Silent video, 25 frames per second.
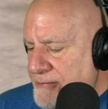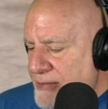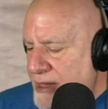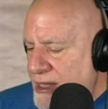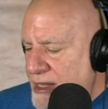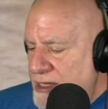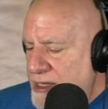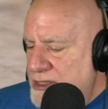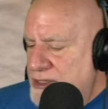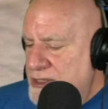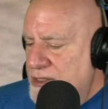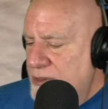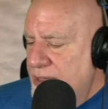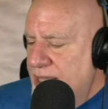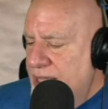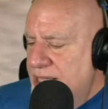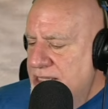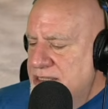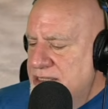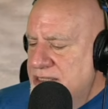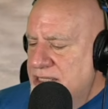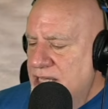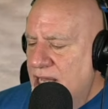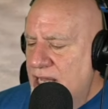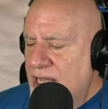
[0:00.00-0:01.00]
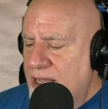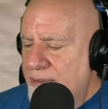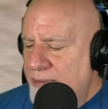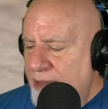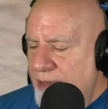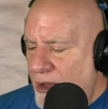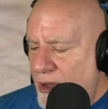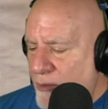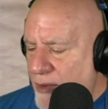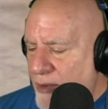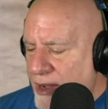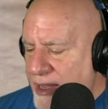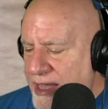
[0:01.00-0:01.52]
So let's talk
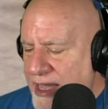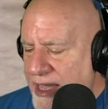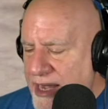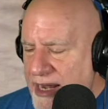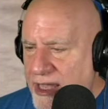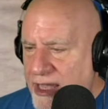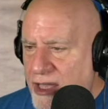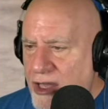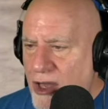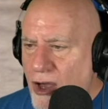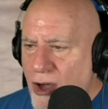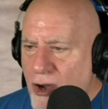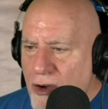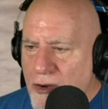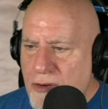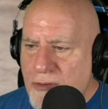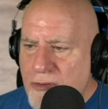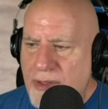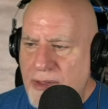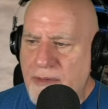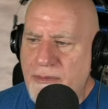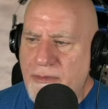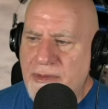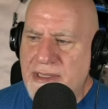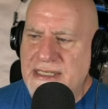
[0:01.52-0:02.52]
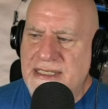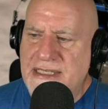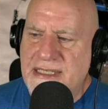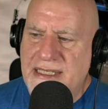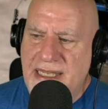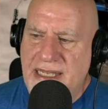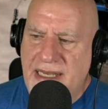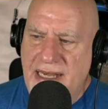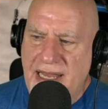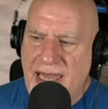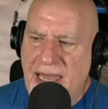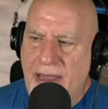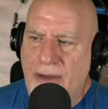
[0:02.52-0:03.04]
about what kind of code we would
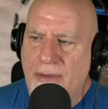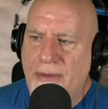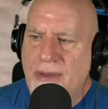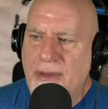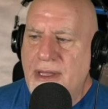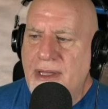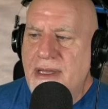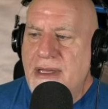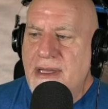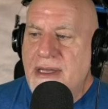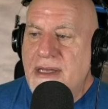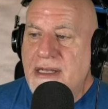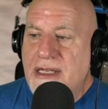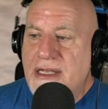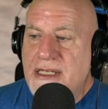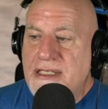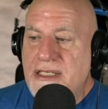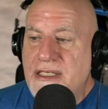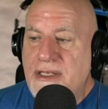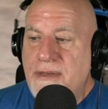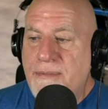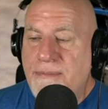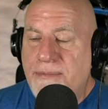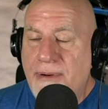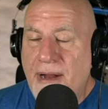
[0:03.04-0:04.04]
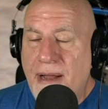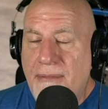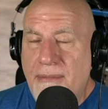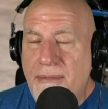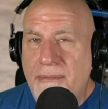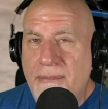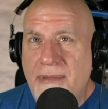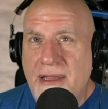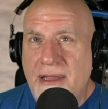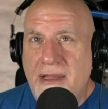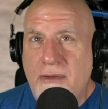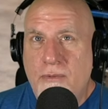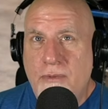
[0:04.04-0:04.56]
see now, because you
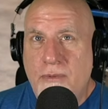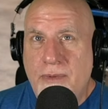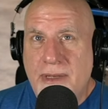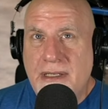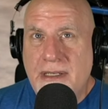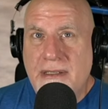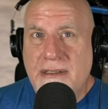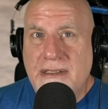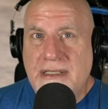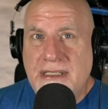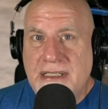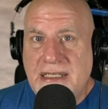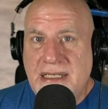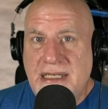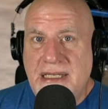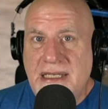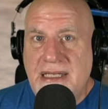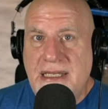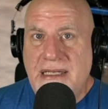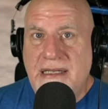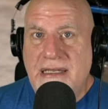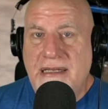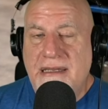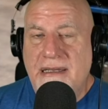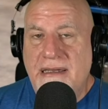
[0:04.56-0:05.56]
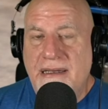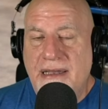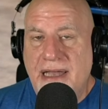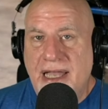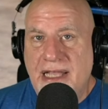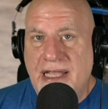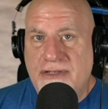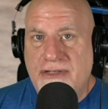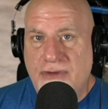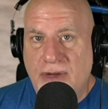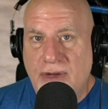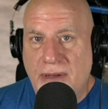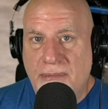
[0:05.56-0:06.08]
probably will see a
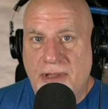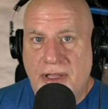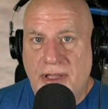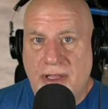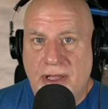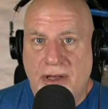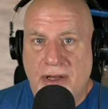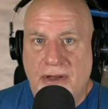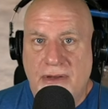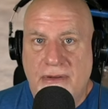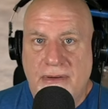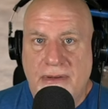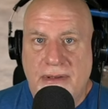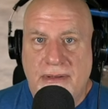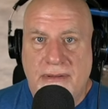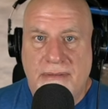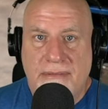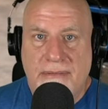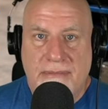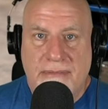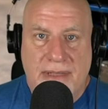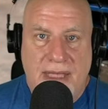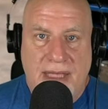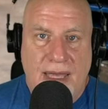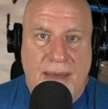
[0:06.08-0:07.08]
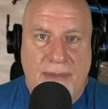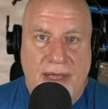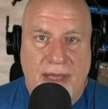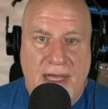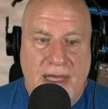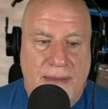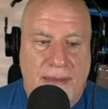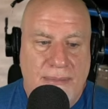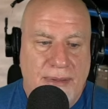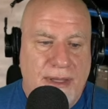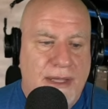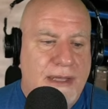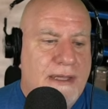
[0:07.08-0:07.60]
trouble code come
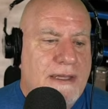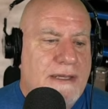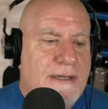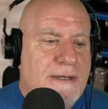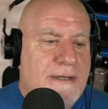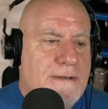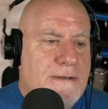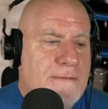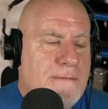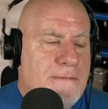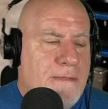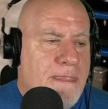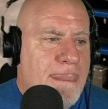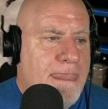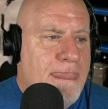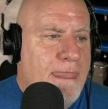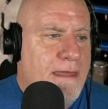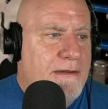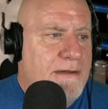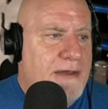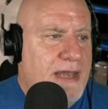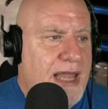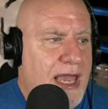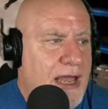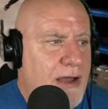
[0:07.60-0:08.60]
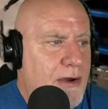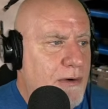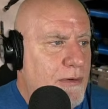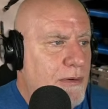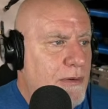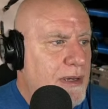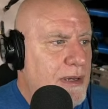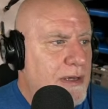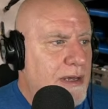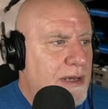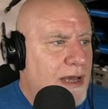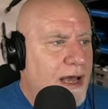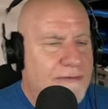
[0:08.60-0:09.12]
up. Now,
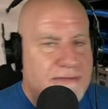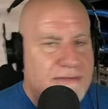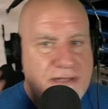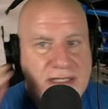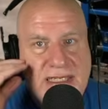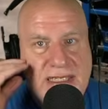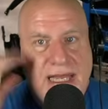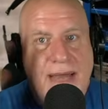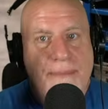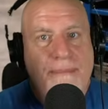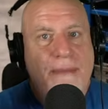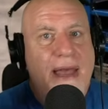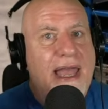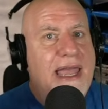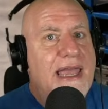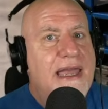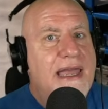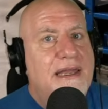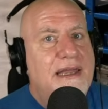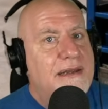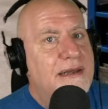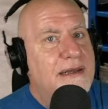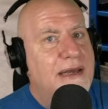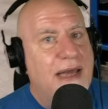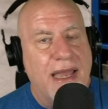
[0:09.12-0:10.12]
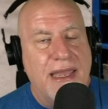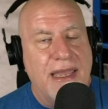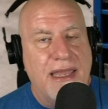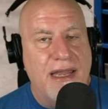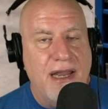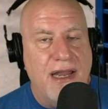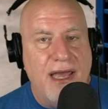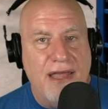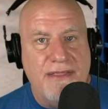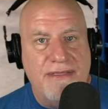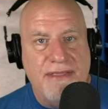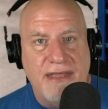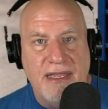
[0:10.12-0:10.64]
off the top of my head, I
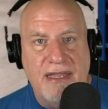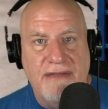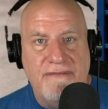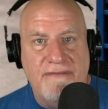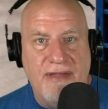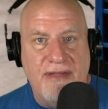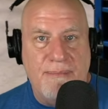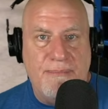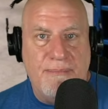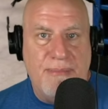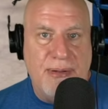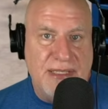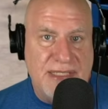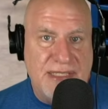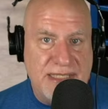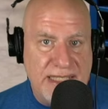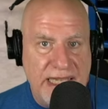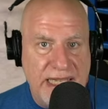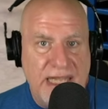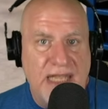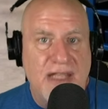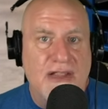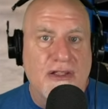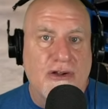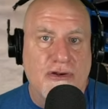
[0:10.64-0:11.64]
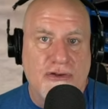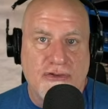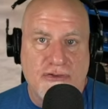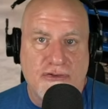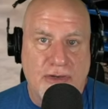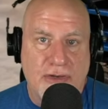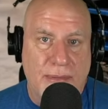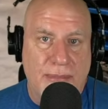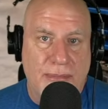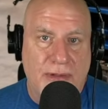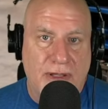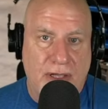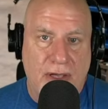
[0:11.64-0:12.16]
cannot think of a particular
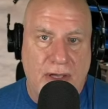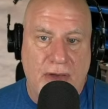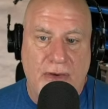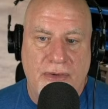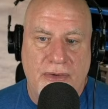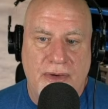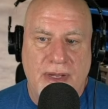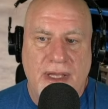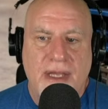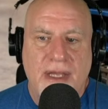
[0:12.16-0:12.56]
trouble code,